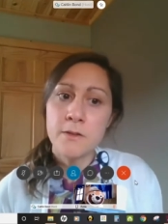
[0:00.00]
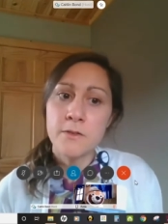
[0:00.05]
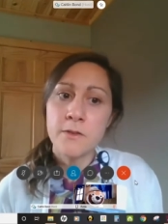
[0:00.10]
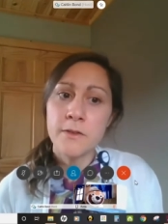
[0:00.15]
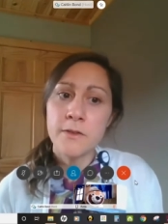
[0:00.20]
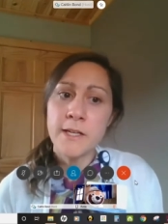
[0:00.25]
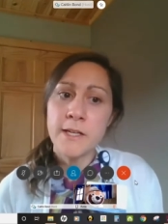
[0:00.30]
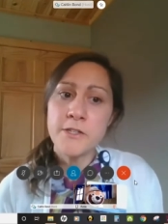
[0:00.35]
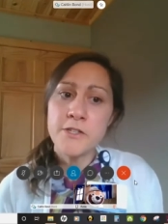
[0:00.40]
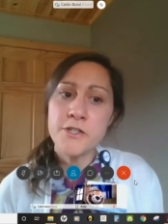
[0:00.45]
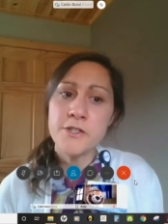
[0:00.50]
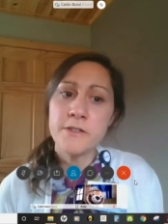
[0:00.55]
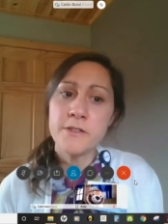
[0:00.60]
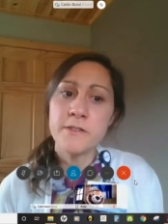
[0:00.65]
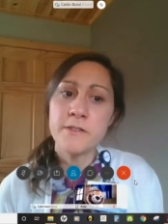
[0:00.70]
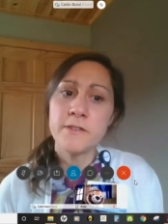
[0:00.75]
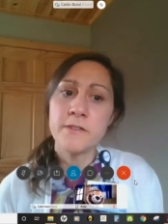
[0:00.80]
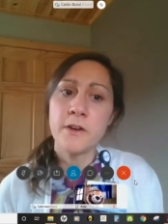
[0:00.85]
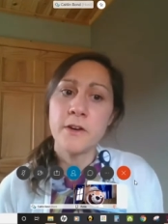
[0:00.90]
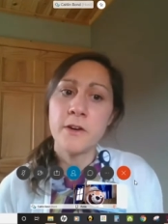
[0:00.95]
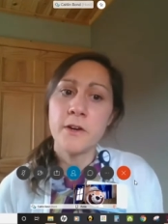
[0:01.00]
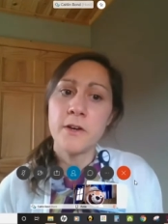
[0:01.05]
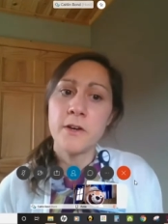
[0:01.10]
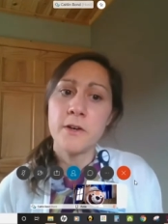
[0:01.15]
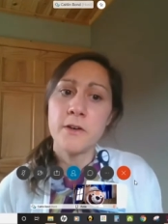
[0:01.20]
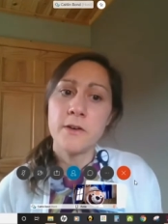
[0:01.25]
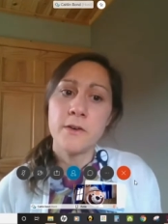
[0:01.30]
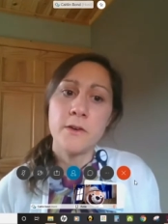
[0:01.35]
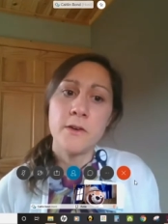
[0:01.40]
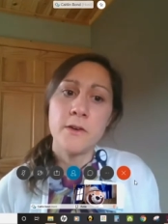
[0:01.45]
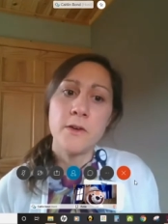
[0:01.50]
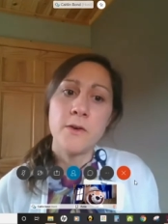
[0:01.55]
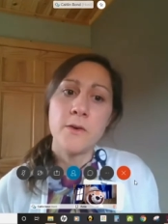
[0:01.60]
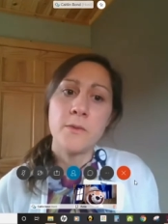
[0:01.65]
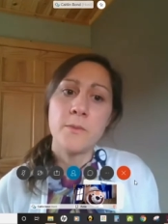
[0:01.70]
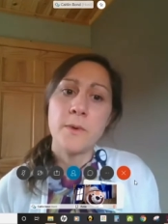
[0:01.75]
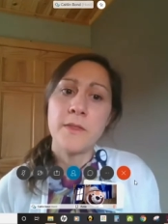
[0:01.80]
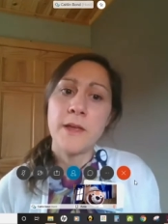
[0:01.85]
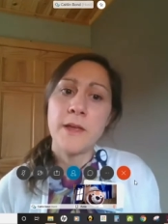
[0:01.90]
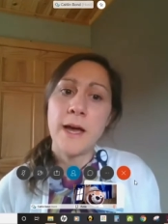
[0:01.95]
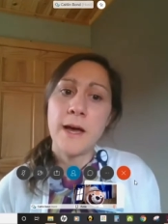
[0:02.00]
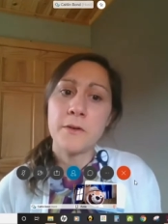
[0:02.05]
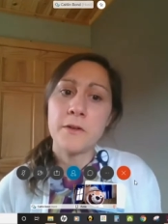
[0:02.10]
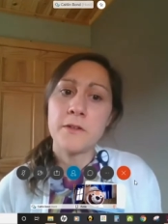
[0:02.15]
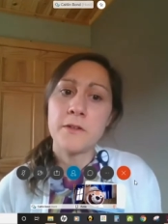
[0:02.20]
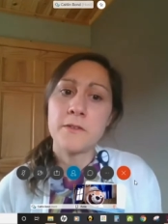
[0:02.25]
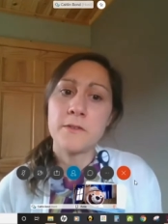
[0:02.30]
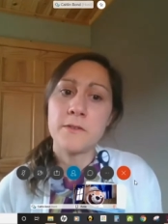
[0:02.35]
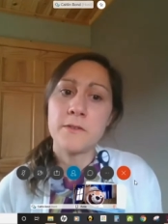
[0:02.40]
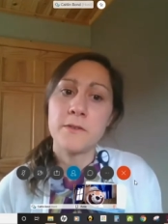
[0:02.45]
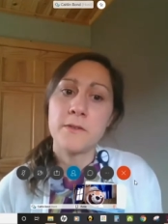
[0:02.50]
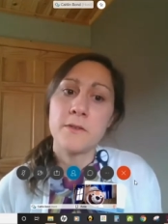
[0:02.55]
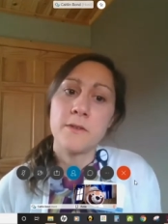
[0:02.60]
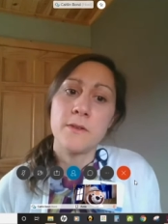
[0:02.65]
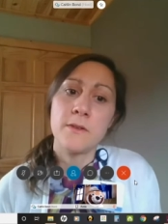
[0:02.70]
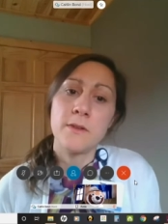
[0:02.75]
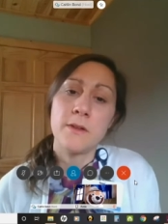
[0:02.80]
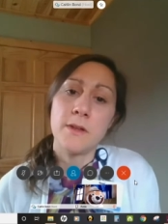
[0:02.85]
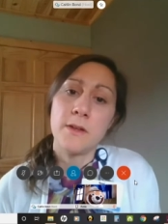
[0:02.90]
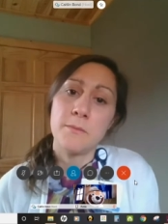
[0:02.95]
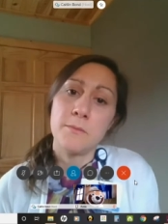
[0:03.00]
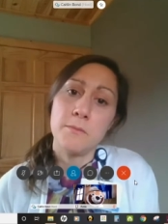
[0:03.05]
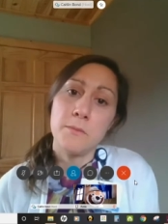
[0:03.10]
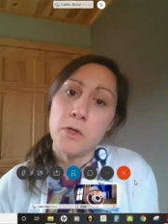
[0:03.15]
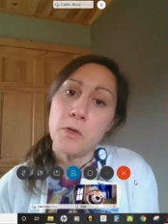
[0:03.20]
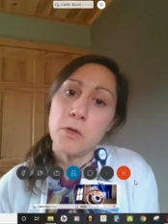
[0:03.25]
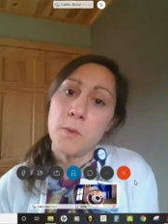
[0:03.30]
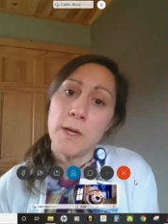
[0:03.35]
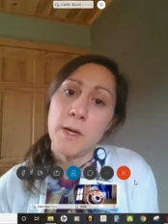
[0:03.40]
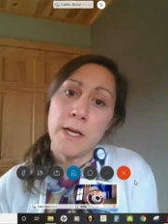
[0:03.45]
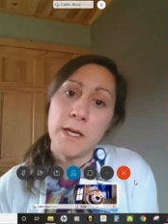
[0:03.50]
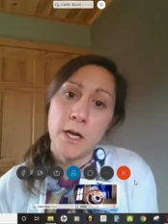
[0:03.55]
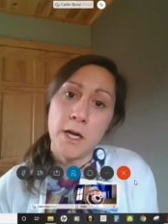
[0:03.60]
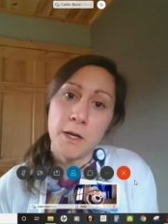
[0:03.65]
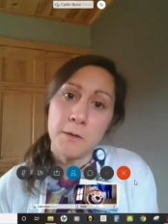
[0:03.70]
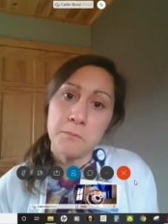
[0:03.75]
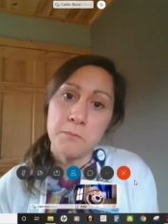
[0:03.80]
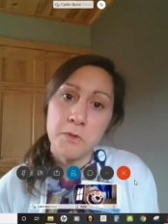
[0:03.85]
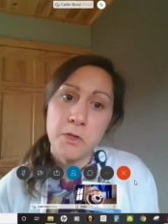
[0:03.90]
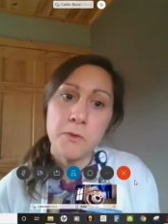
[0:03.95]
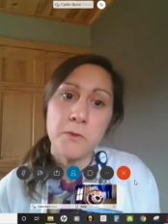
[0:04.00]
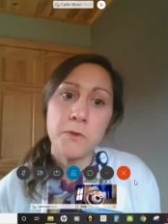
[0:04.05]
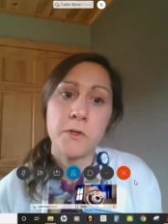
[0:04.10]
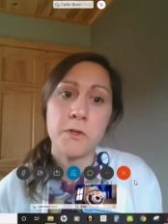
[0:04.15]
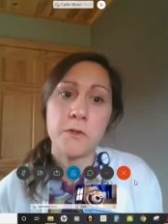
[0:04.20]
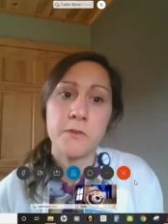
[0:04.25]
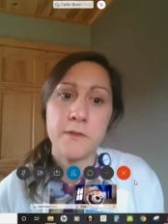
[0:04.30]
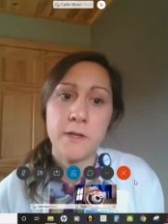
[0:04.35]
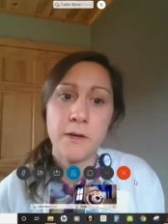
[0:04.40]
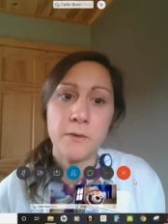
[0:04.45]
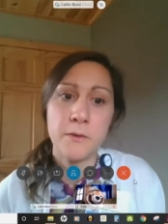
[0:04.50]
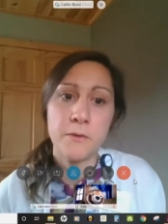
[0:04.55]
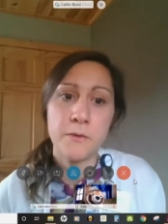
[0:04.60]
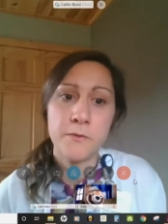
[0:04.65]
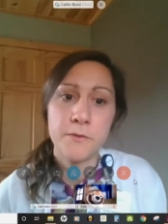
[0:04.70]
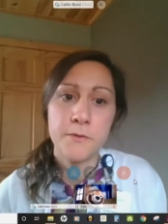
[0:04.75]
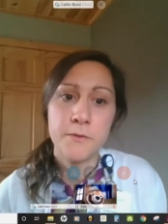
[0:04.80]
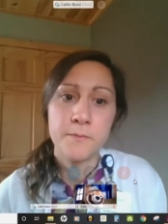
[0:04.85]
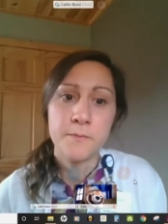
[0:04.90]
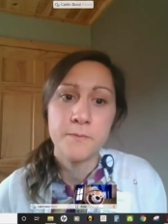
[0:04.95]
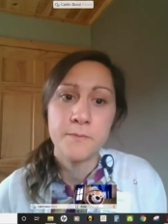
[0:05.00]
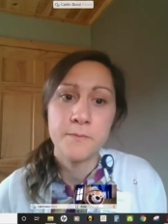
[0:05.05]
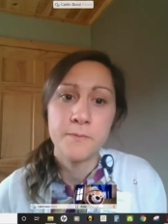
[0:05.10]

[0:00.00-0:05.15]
So let's just start with how to mute and unmute yourself.